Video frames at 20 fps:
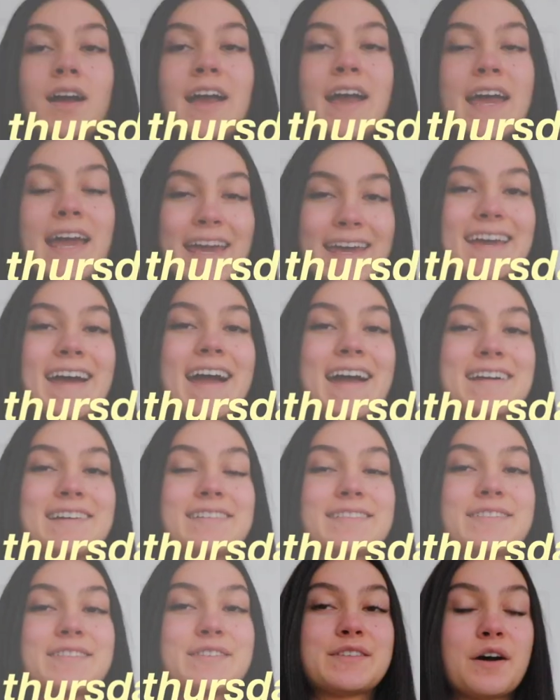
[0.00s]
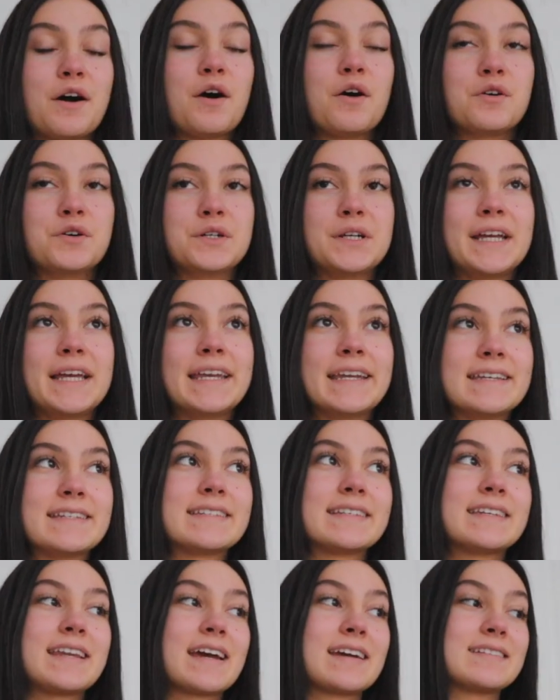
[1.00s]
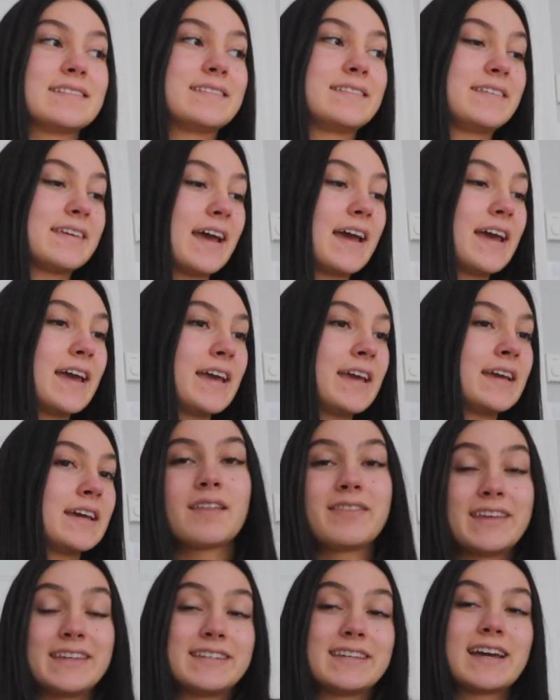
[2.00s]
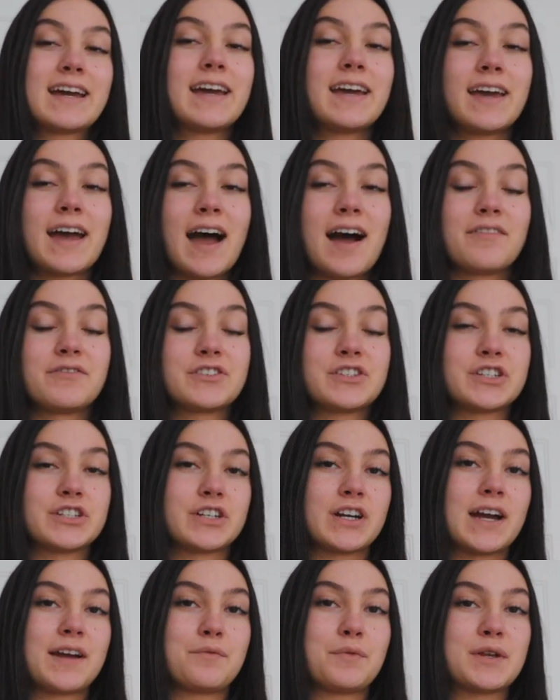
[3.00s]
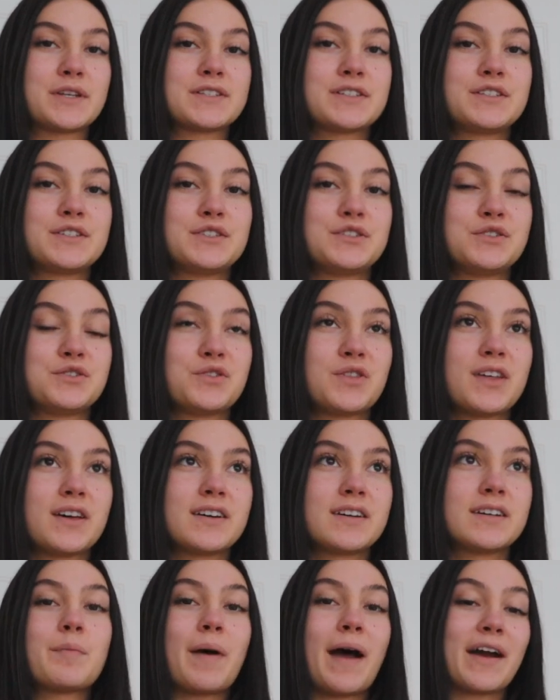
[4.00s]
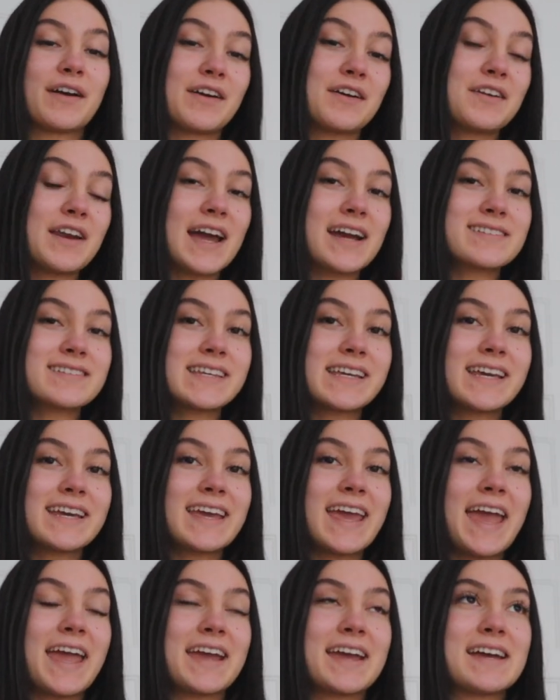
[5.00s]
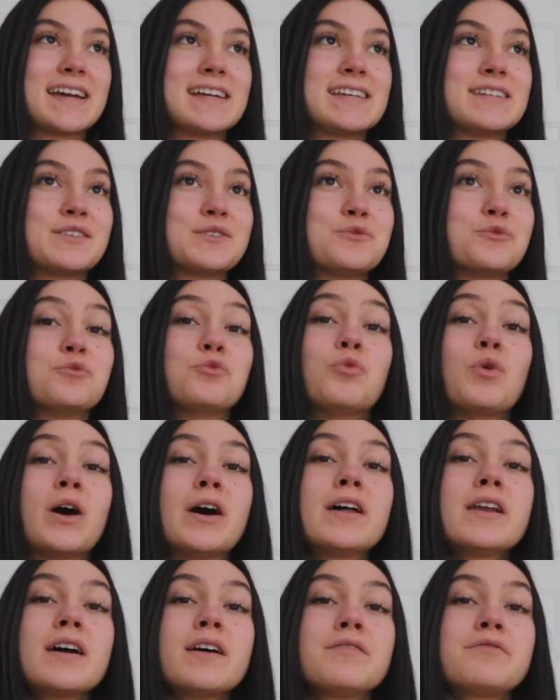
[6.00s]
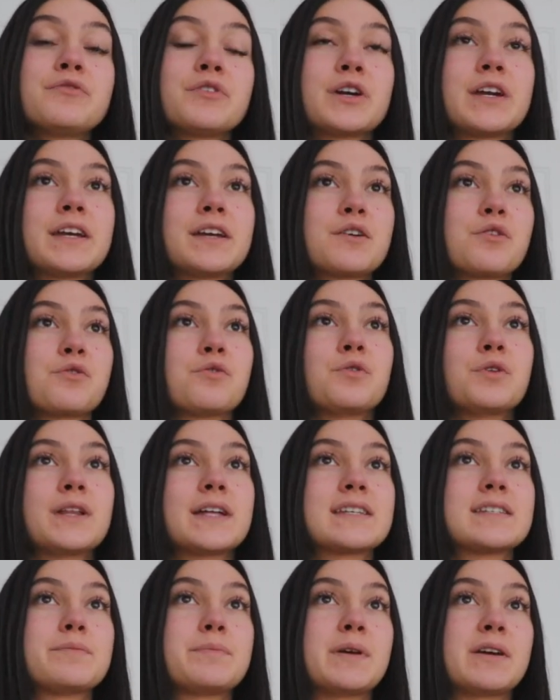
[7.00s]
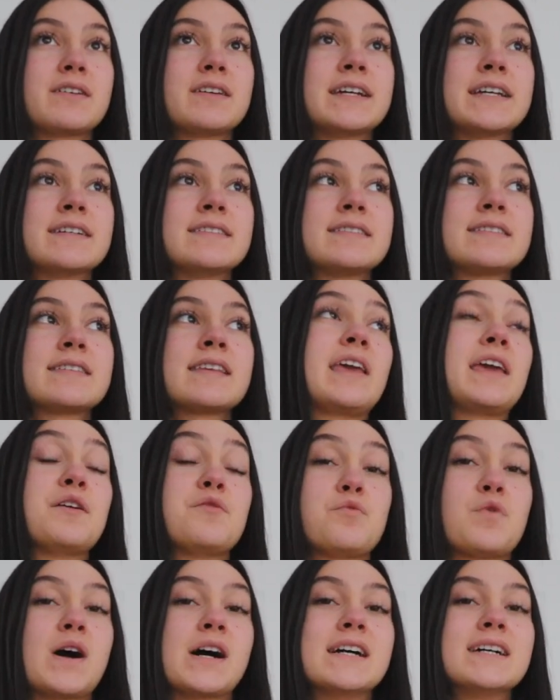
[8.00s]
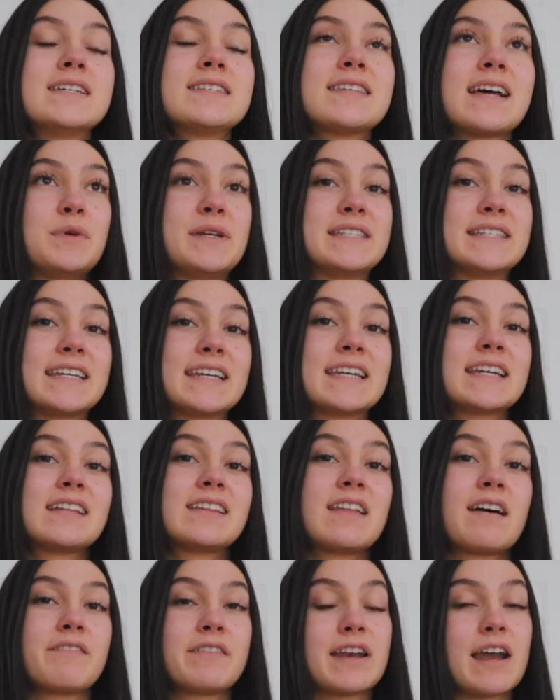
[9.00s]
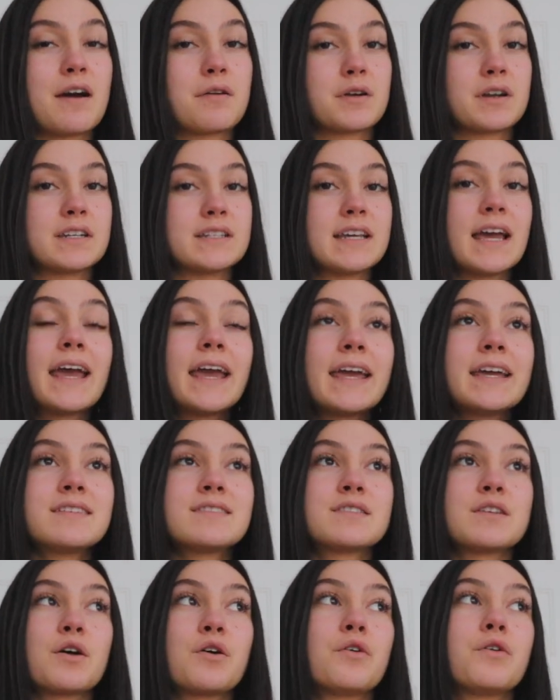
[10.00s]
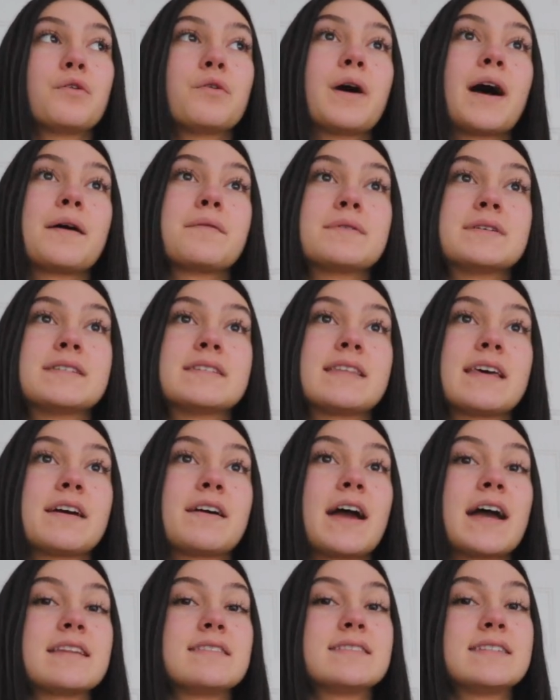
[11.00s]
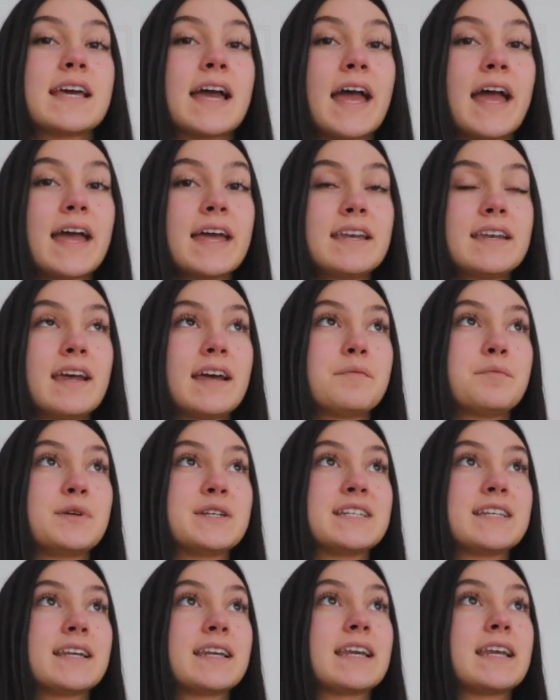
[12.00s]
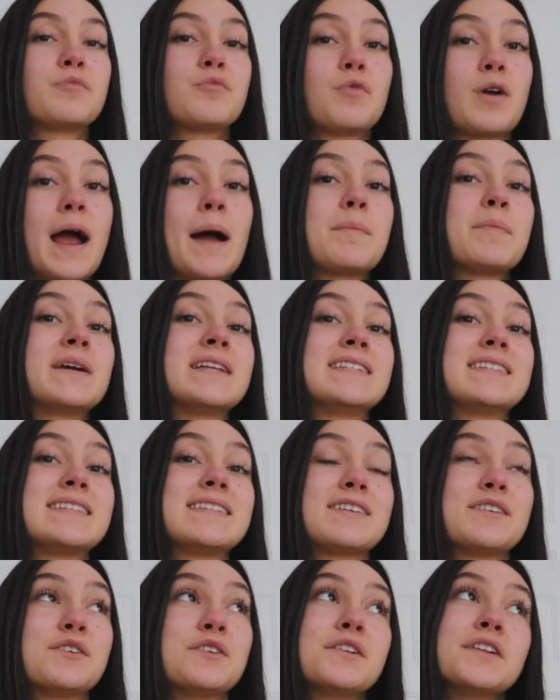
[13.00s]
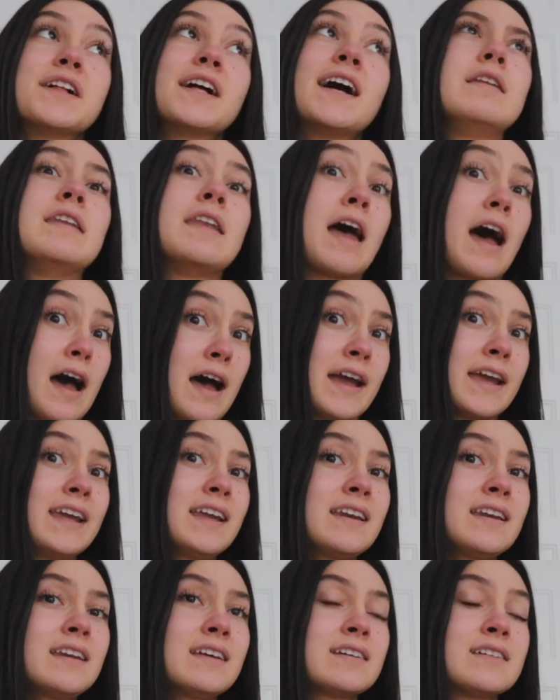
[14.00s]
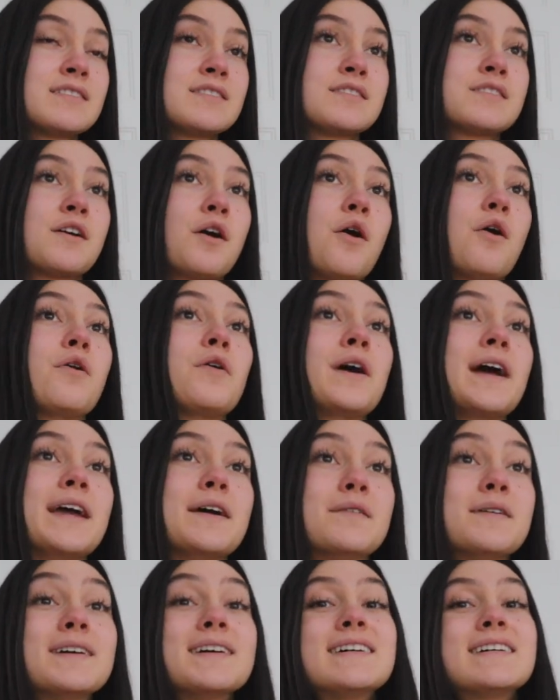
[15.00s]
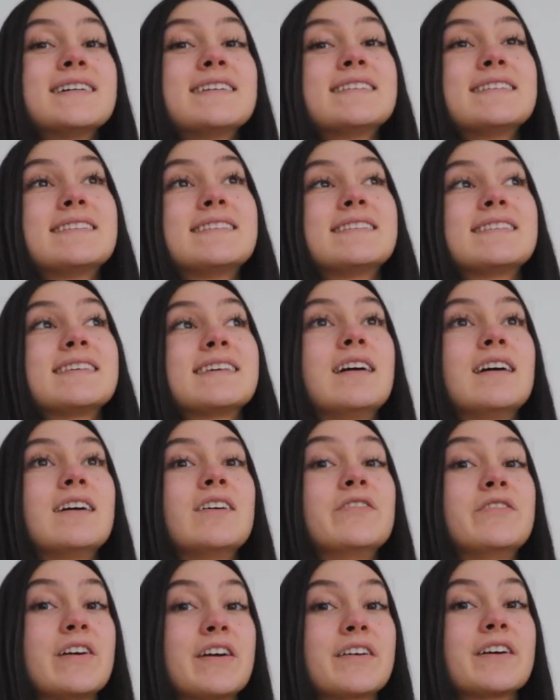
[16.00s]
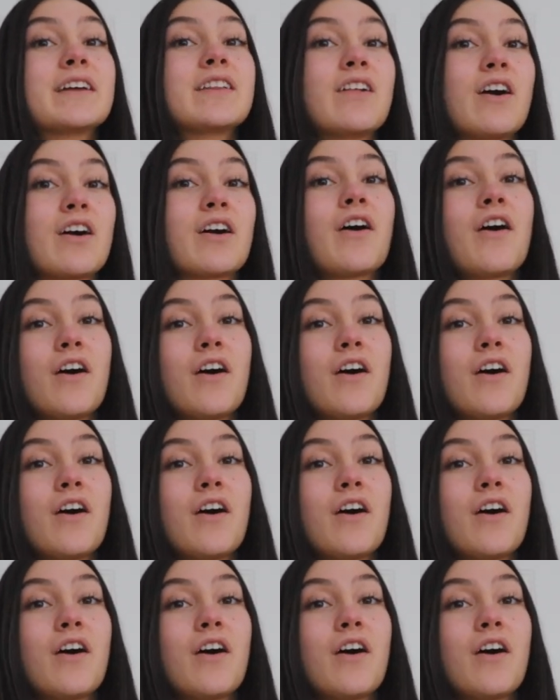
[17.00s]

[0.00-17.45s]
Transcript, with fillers: Hey guys, so it is the next day, the day after I went to do the background acting, and what a freaking cool experience it was. We did an 11 hour day, so I was there at 10 and we didn't wrap until 9, so it was a very long